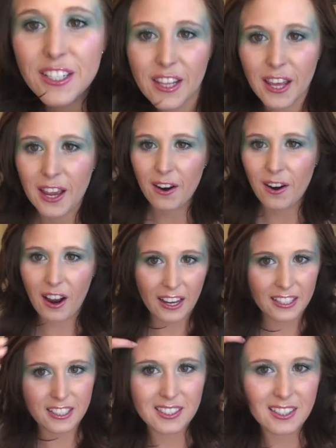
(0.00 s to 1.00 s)
the hair. I
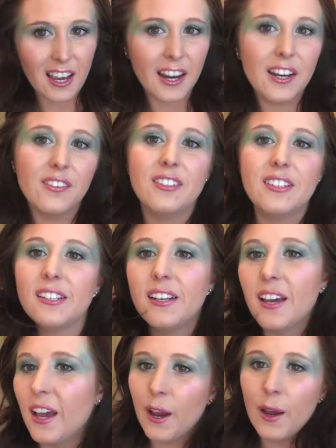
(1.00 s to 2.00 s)
just kind of did
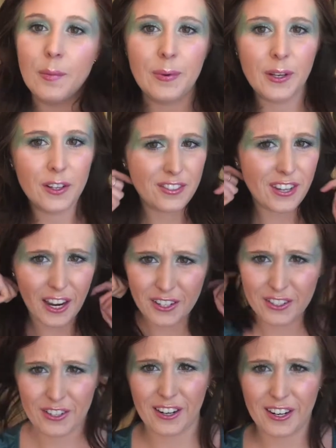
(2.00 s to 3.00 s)
a bit of
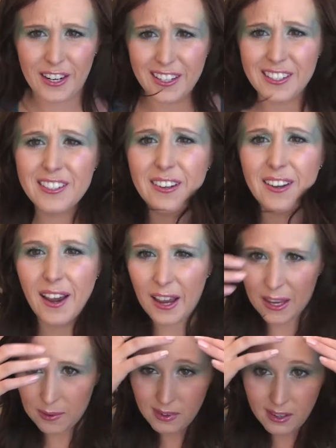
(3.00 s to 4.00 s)
texture in it. I
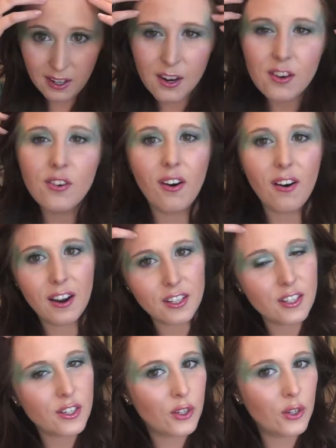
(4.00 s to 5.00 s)
mean, not
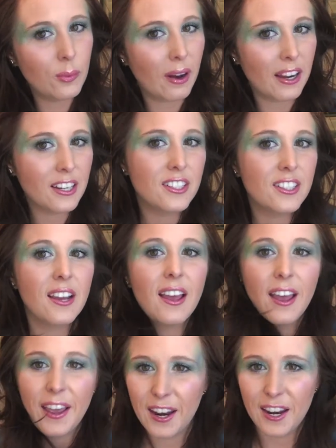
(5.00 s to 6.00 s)
too much.
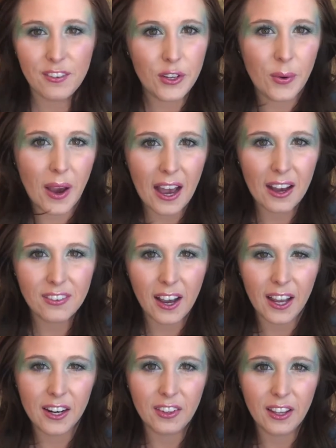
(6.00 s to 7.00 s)
And if you have
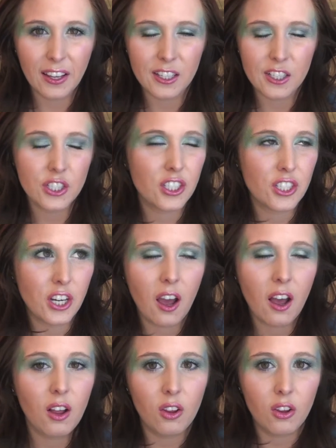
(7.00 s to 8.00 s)
kind of like a
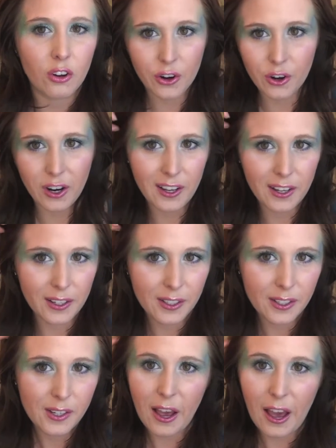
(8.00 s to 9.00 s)
shell or I
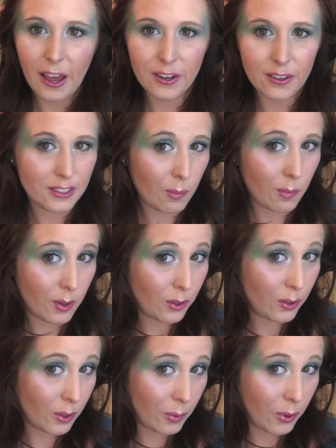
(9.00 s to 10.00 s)
don't know, something you
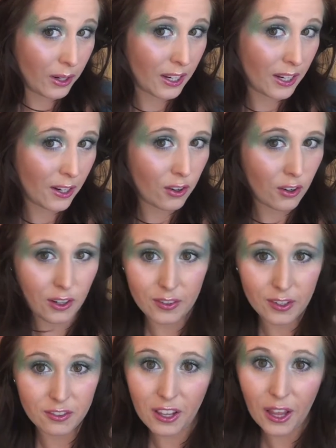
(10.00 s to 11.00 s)
could put it here, or even
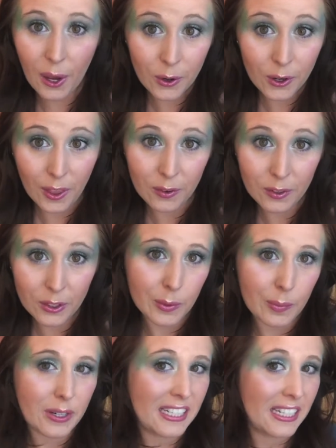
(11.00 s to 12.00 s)
a flower, that would look
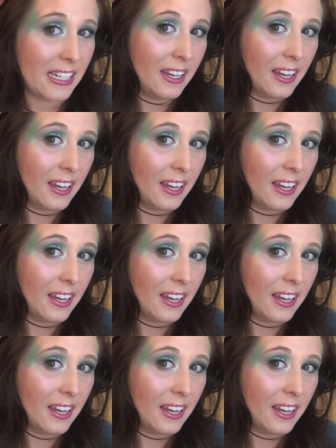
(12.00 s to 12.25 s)
pretty.